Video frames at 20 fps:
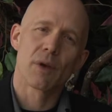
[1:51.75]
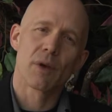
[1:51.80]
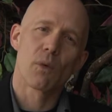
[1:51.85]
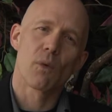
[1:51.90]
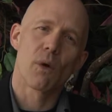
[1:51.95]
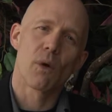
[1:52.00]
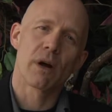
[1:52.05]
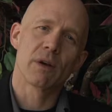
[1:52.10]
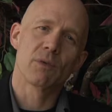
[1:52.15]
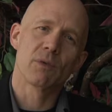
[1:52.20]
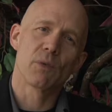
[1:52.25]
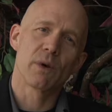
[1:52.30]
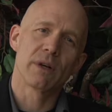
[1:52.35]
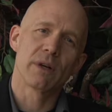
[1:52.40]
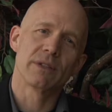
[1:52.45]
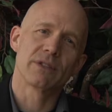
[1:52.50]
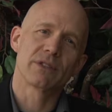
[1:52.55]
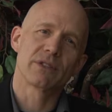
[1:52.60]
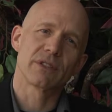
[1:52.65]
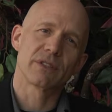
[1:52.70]
One
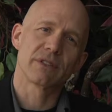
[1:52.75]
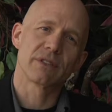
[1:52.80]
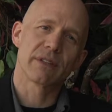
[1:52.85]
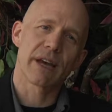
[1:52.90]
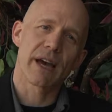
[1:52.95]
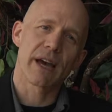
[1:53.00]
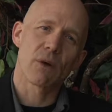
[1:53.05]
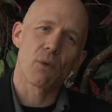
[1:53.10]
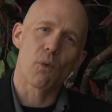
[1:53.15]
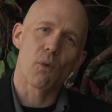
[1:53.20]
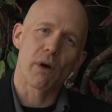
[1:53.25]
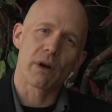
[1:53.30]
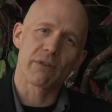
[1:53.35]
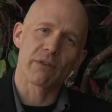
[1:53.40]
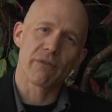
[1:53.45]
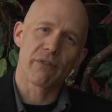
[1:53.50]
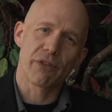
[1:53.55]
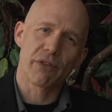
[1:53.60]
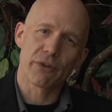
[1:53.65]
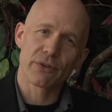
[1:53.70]
was to set one
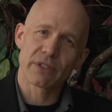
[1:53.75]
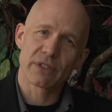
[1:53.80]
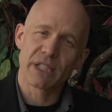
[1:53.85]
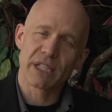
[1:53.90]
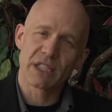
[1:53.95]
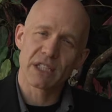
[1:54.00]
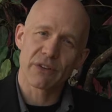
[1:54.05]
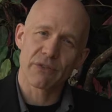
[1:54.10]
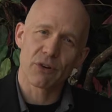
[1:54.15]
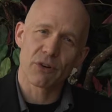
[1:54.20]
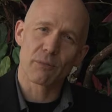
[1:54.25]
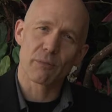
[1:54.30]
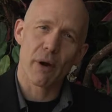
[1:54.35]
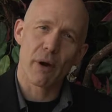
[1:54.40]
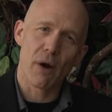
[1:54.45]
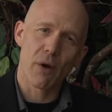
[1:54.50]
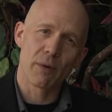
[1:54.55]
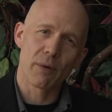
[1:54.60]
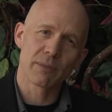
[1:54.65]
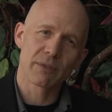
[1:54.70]
of 13 different
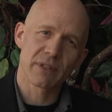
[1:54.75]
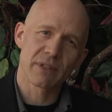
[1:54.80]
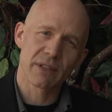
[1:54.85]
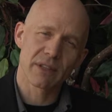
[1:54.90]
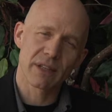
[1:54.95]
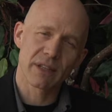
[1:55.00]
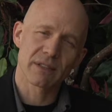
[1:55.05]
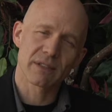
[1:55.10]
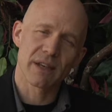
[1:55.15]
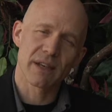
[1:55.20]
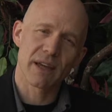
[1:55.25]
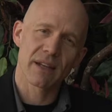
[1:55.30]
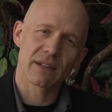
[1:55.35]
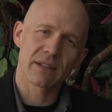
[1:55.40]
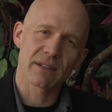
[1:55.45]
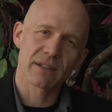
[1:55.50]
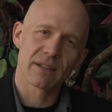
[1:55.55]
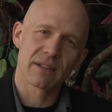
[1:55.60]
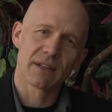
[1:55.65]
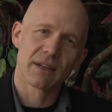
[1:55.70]
poems that they
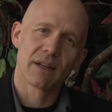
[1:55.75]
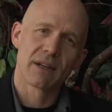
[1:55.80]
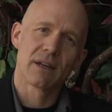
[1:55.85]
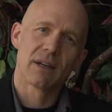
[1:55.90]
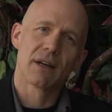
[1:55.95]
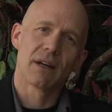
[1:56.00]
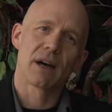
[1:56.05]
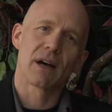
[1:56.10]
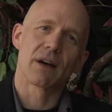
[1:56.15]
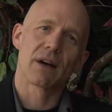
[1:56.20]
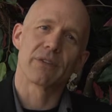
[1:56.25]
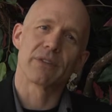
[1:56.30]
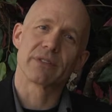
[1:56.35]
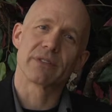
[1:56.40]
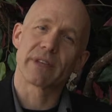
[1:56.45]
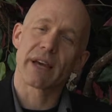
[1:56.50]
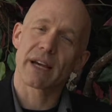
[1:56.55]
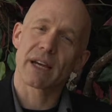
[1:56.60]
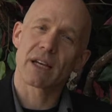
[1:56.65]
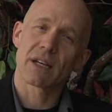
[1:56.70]
sent. The
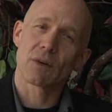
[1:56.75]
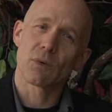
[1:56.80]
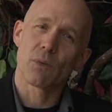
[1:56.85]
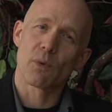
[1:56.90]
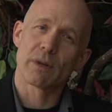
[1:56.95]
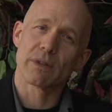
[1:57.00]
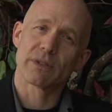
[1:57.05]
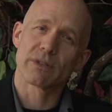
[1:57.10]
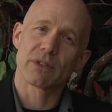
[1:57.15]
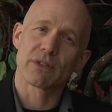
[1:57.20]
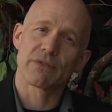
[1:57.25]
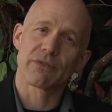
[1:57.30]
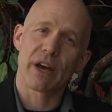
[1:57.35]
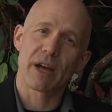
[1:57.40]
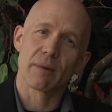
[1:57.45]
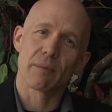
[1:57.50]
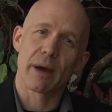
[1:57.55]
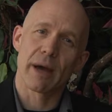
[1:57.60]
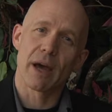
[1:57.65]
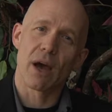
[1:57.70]
second was to
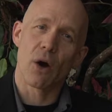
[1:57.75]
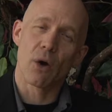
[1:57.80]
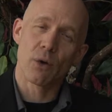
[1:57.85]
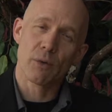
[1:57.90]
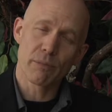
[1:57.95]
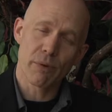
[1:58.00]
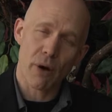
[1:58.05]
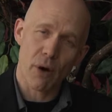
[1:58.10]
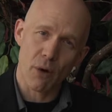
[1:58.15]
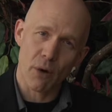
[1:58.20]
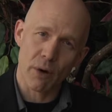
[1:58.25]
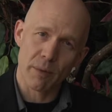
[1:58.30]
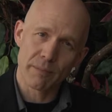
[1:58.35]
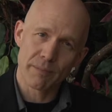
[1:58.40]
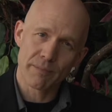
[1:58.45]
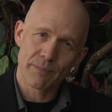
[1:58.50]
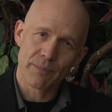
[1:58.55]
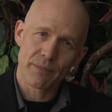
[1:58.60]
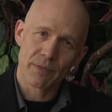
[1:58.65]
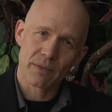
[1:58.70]
find my own
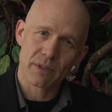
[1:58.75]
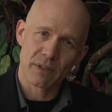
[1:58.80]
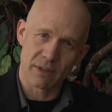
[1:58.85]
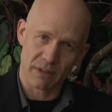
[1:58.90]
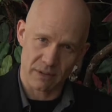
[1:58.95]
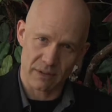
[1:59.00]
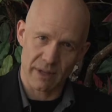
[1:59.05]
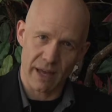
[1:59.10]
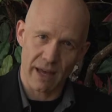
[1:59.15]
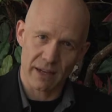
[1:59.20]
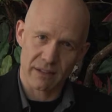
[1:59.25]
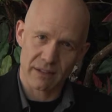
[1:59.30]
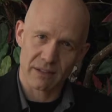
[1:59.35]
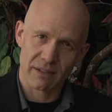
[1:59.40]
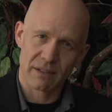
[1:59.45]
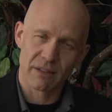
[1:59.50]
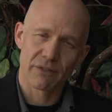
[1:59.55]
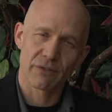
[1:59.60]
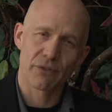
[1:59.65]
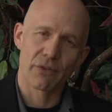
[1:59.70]
poem to set
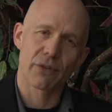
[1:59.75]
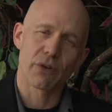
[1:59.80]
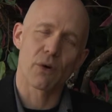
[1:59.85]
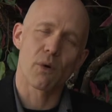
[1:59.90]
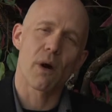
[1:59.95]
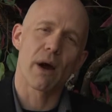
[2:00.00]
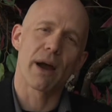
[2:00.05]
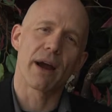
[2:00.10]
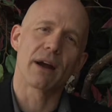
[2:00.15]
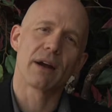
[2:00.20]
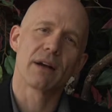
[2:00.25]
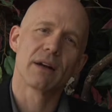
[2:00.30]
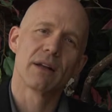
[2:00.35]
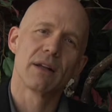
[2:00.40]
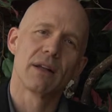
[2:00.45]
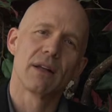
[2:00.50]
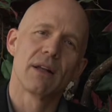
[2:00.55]
for the choir.